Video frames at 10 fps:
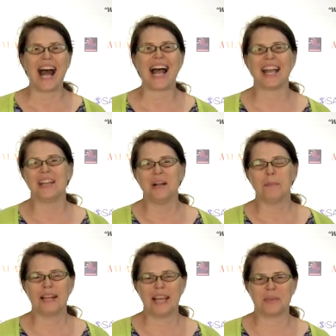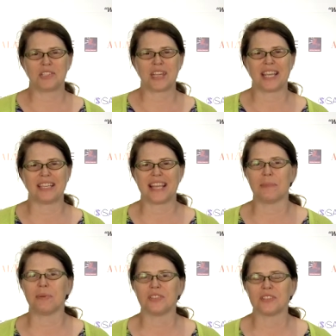Hi, my name is Jacquie
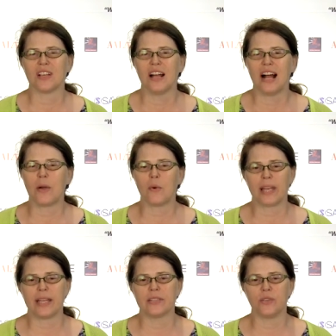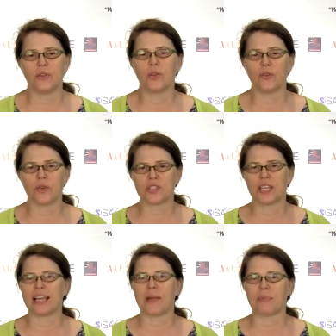Samples. I work at Duke
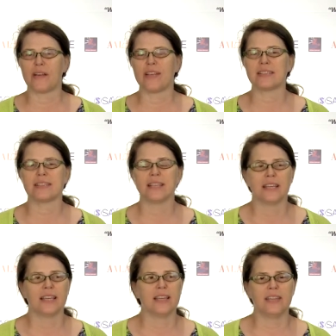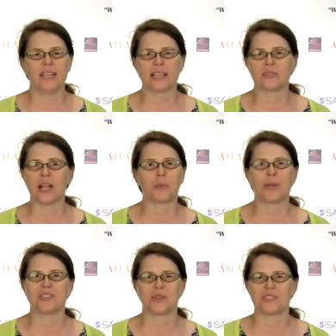University Libraries in the Electronic
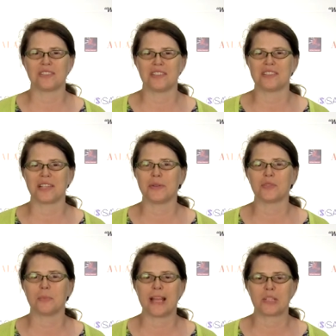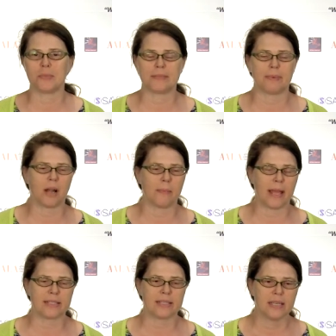Resources and Serials Management
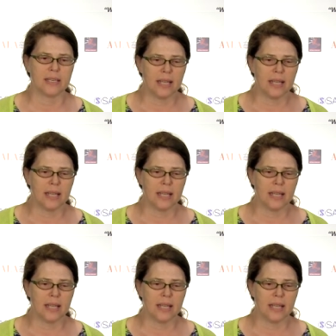Department.